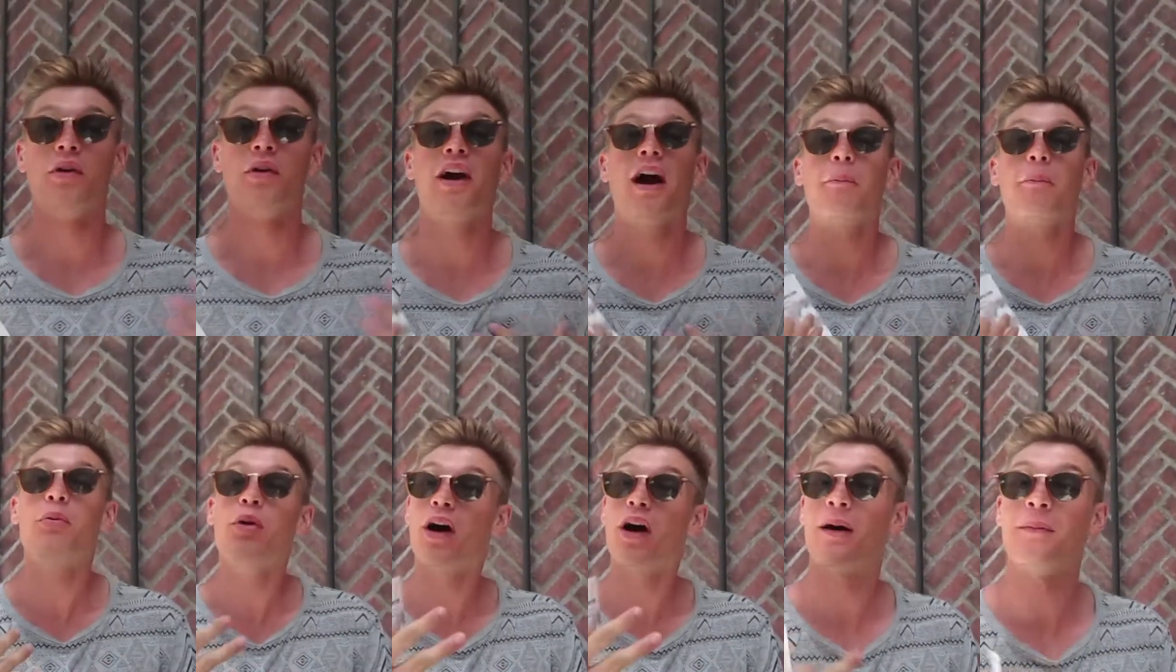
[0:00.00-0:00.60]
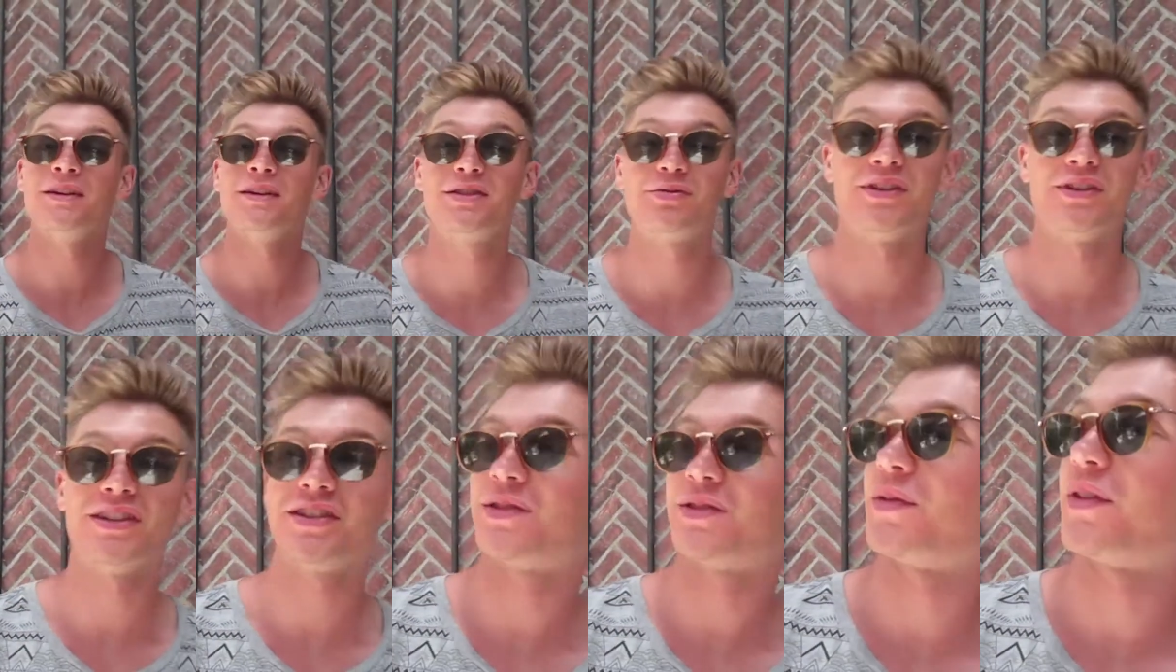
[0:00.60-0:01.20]
we got promise
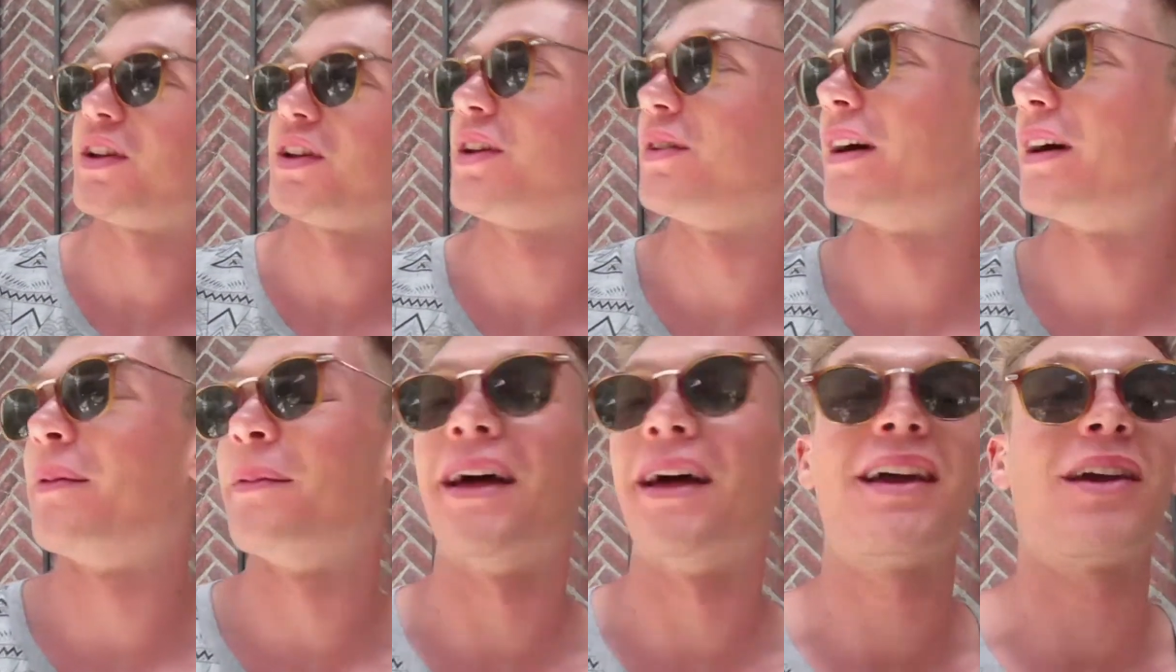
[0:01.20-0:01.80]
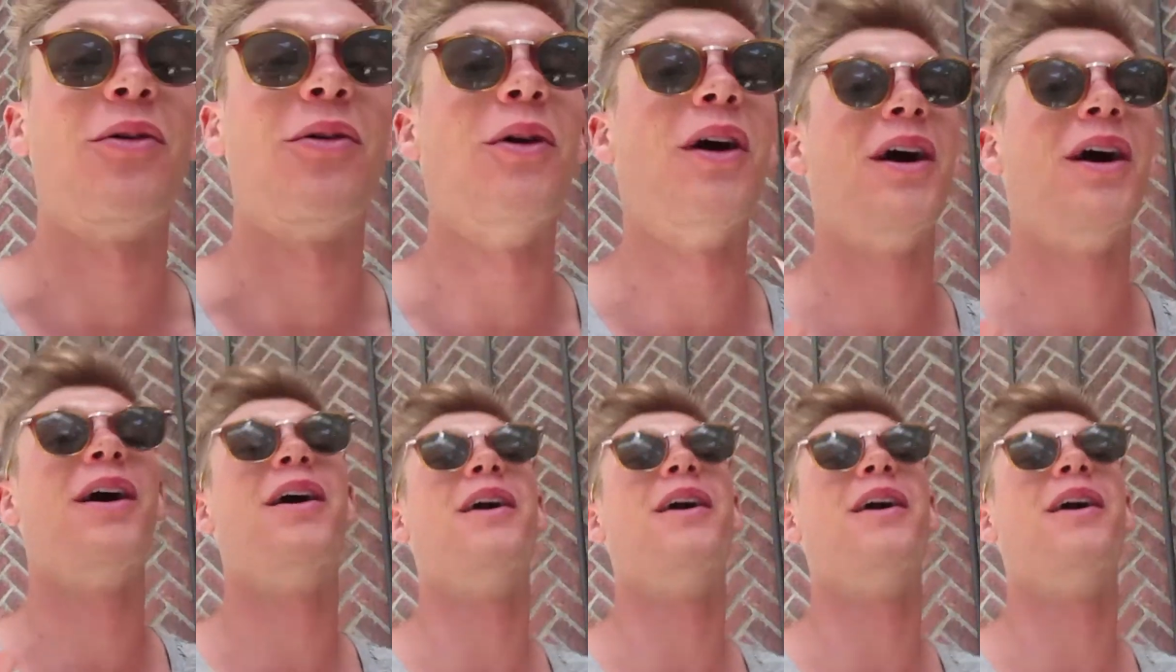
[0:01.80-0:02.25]
rings for you. And I'm like, whoa,